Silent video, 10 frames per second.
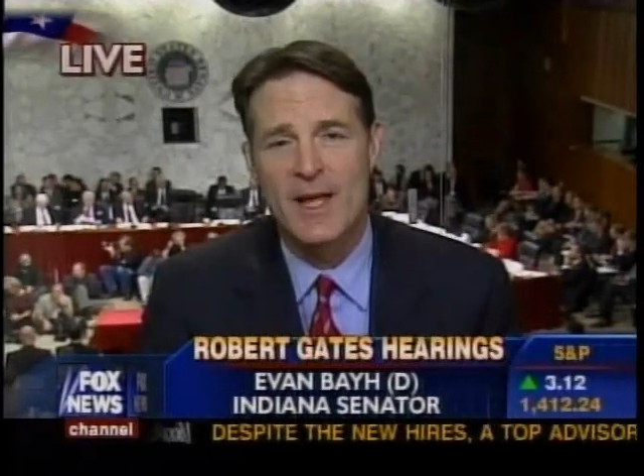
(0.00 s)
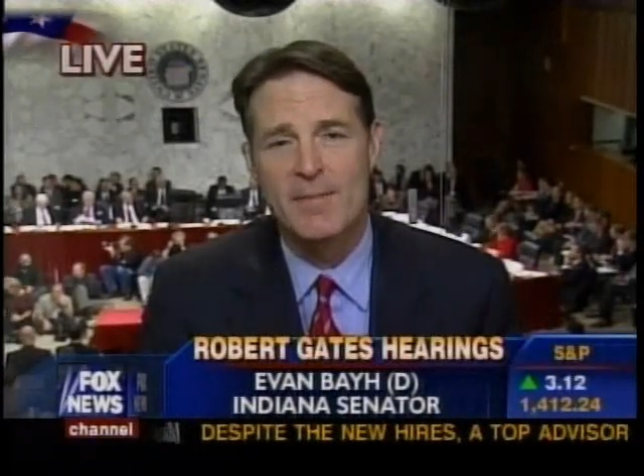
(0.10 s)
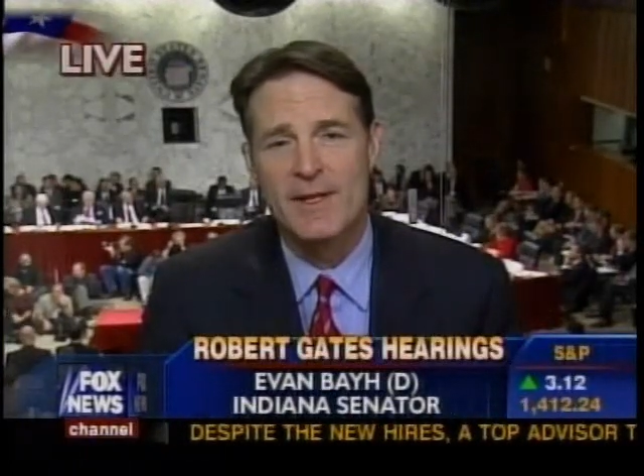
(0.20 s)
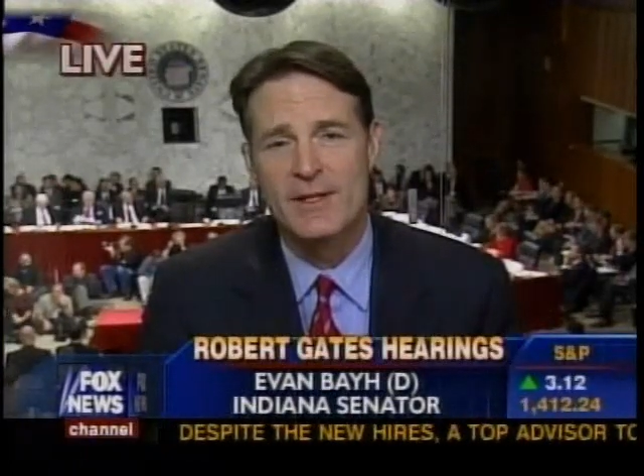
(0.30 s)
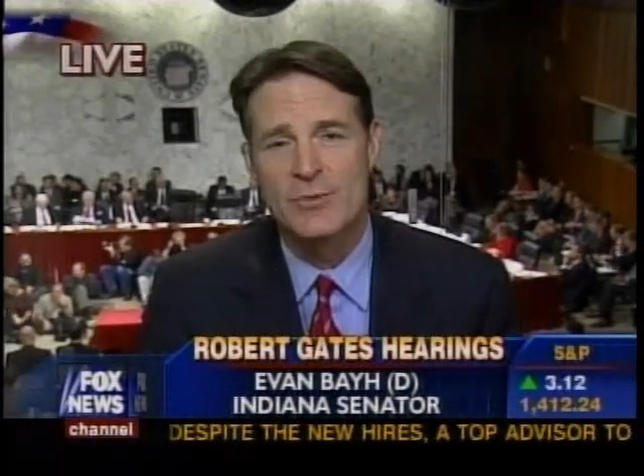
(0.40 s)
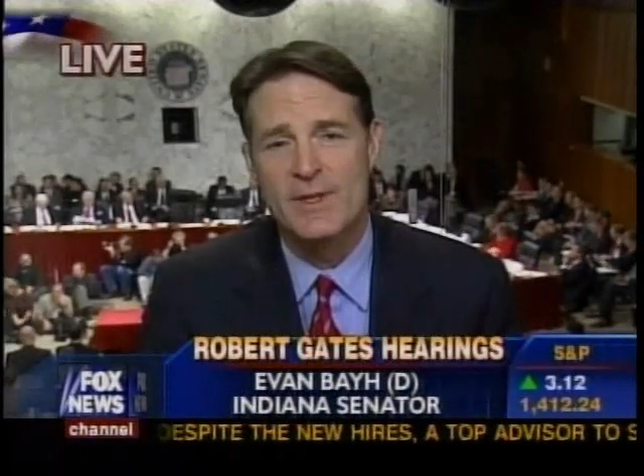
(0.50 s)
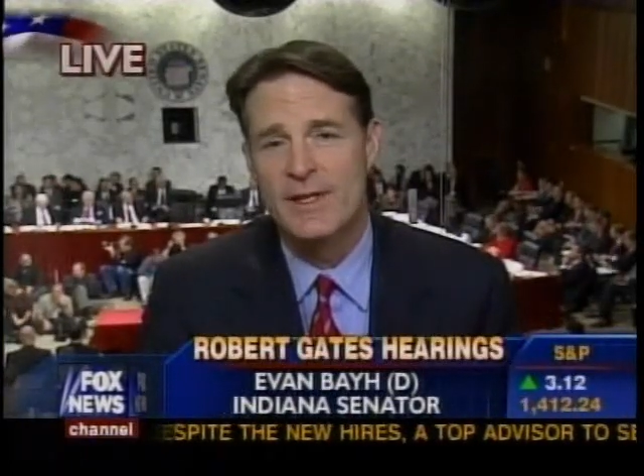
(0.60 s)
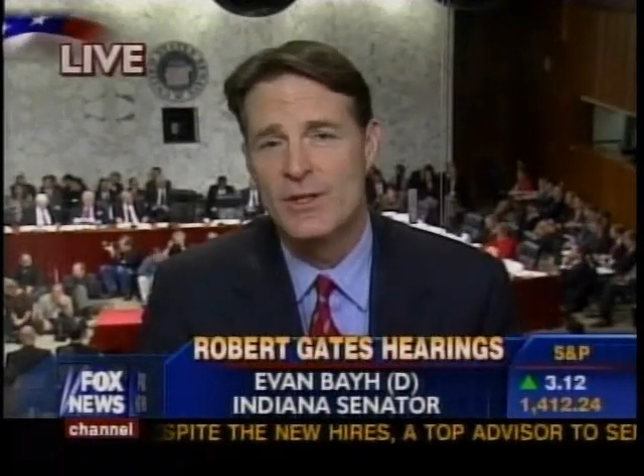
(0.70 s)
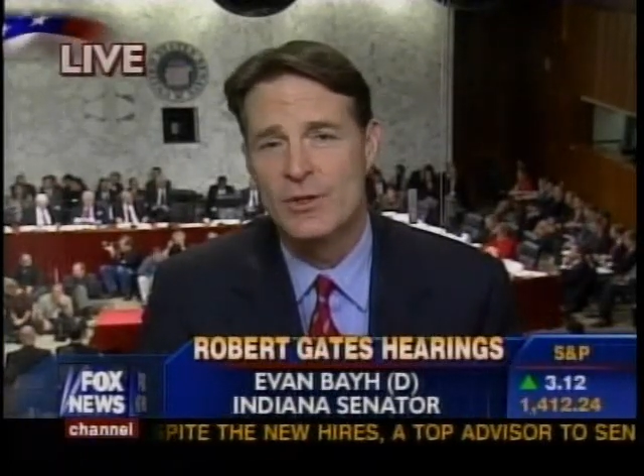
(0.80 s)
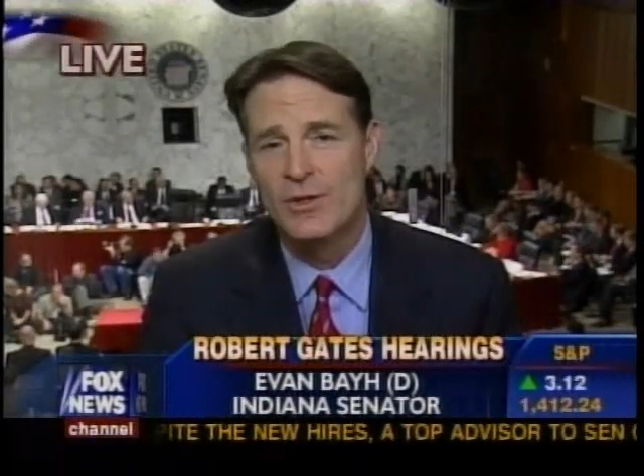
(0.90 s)
And that means we
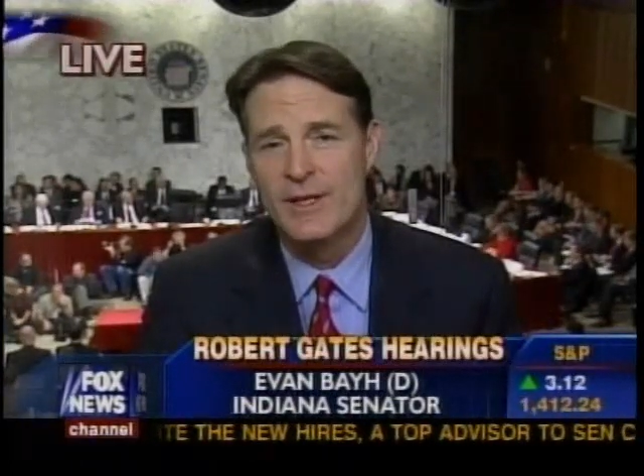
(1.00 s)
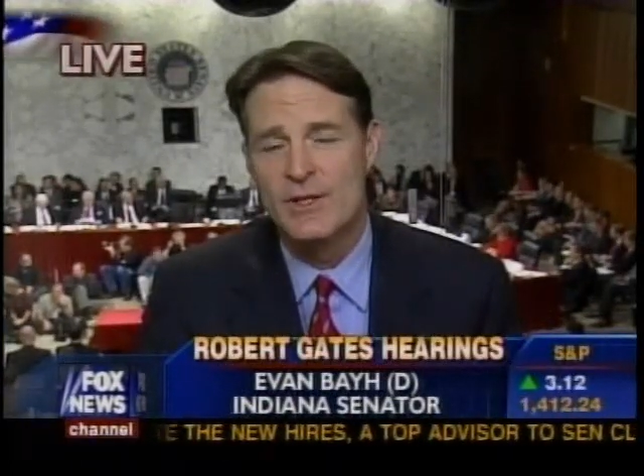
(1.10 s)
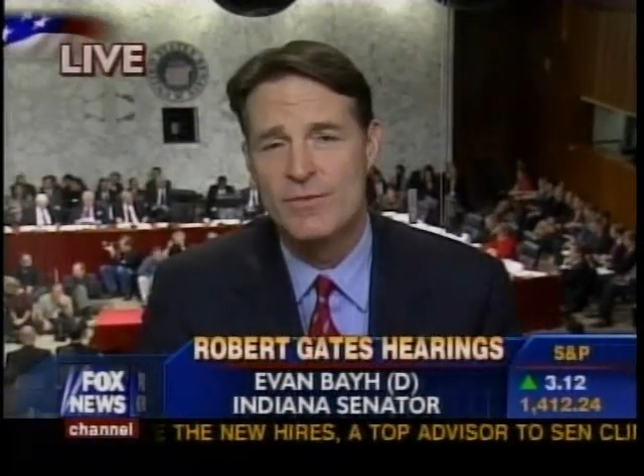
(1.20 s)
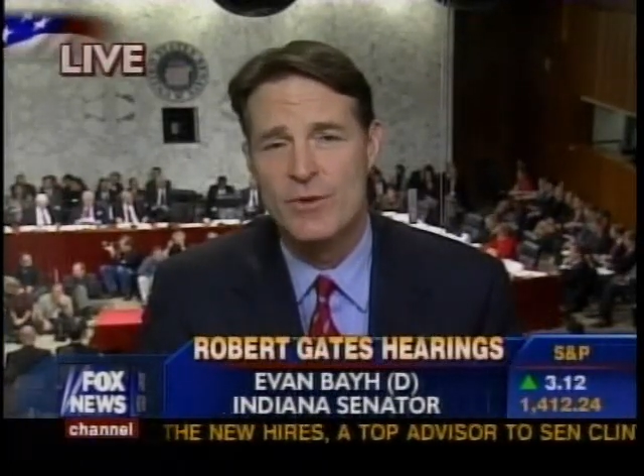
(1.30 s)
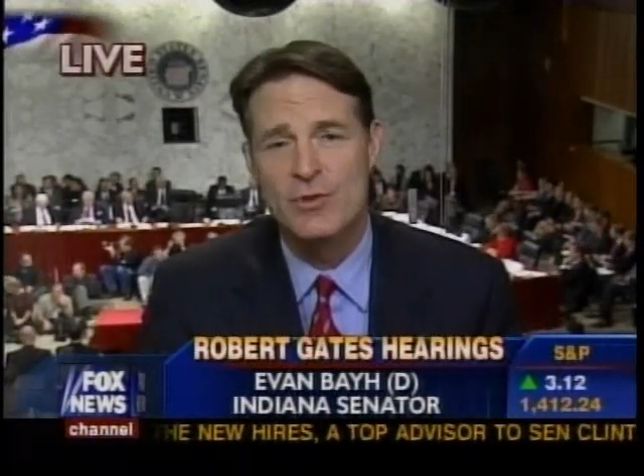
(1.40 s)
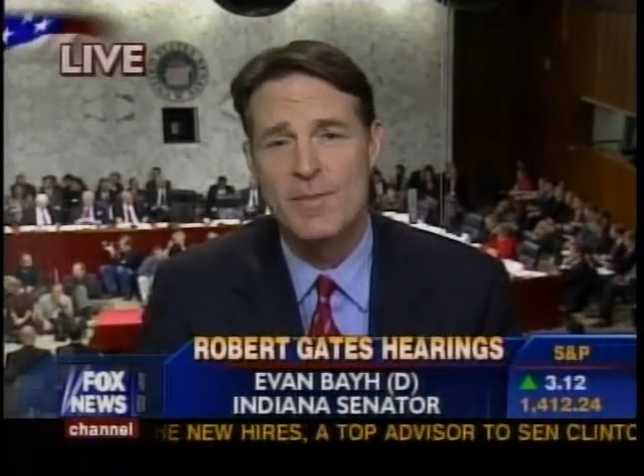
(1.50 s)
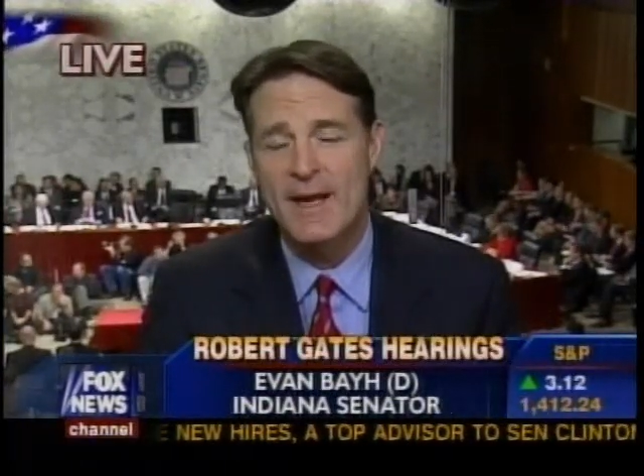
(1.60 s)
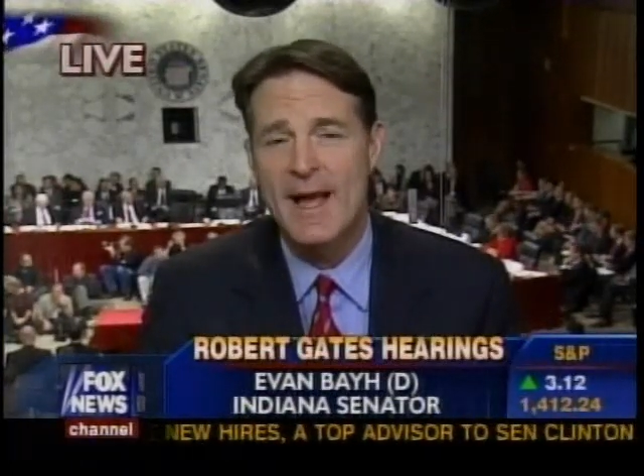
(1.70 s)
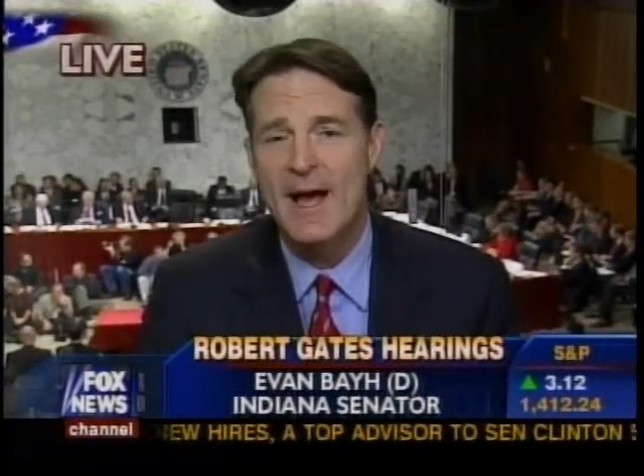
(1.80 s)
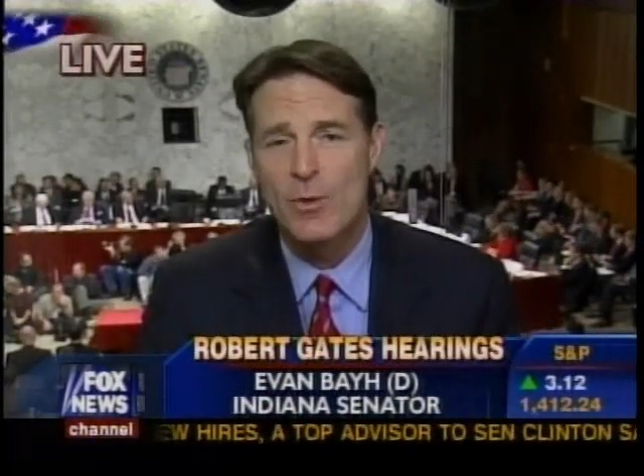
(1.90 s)
need to look at his views
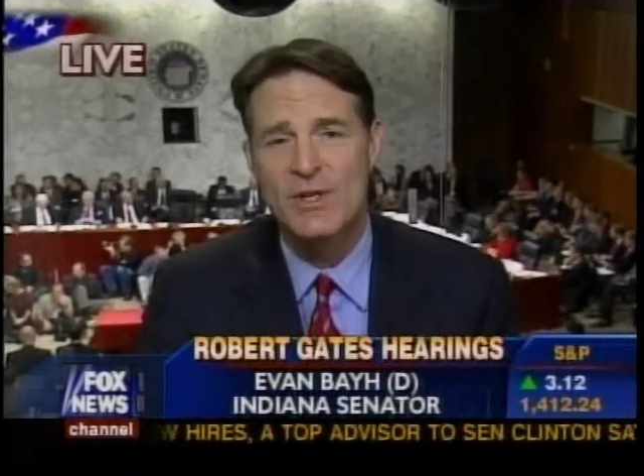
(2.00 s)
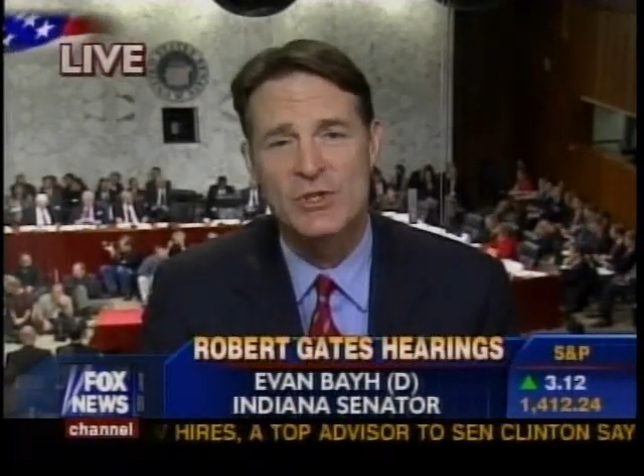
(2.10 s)
about how do